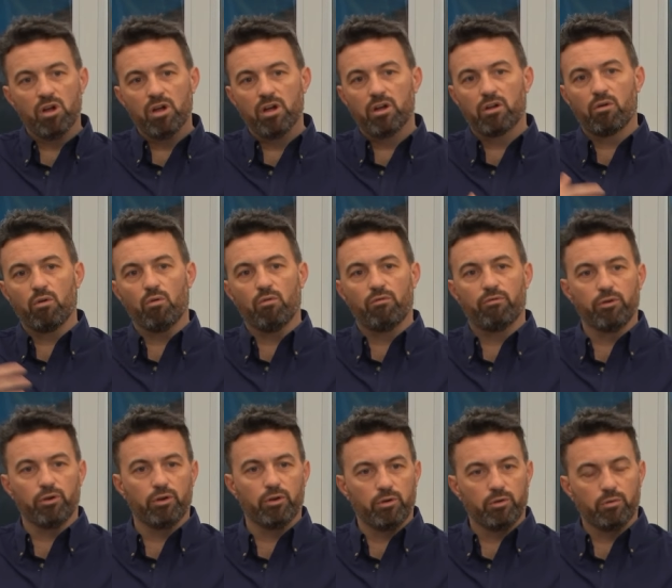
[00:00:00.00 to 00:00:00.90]
work or
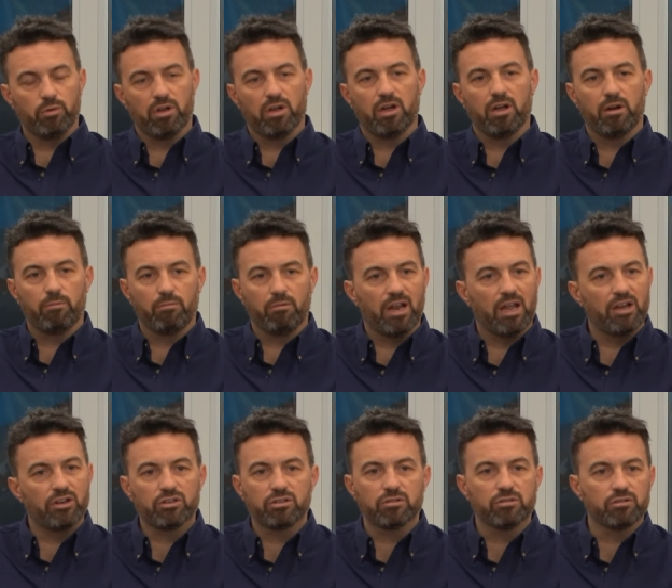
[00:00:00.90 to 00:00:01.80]
through
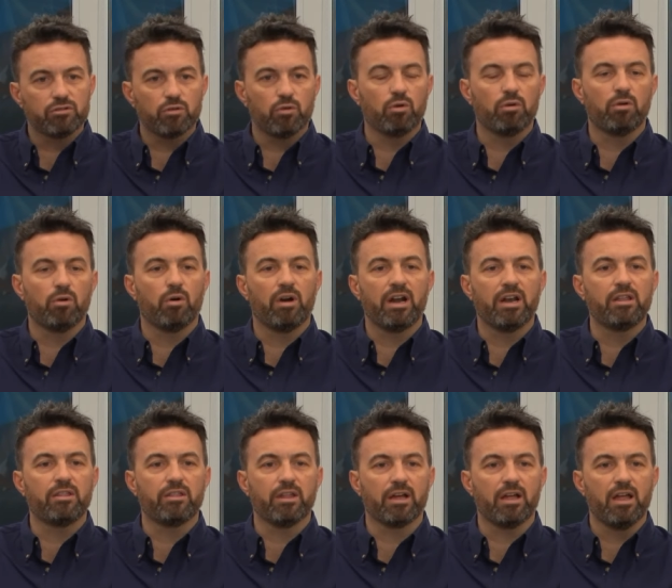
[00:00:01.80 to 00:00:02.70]
relations or
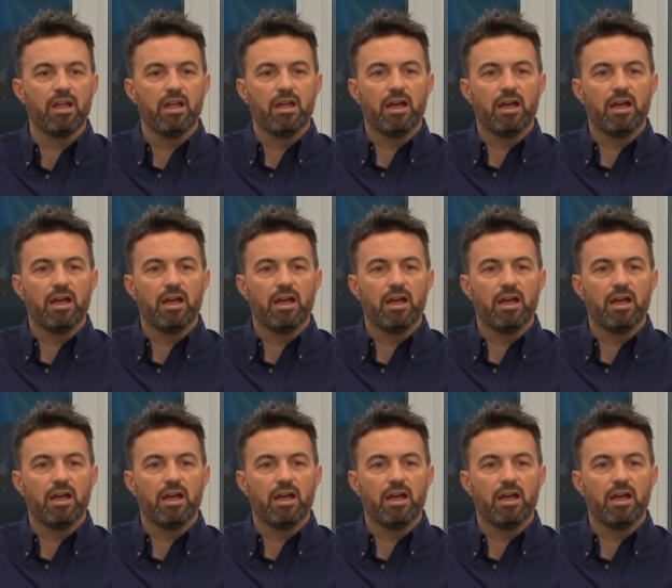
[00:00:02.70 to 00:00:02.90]
anything.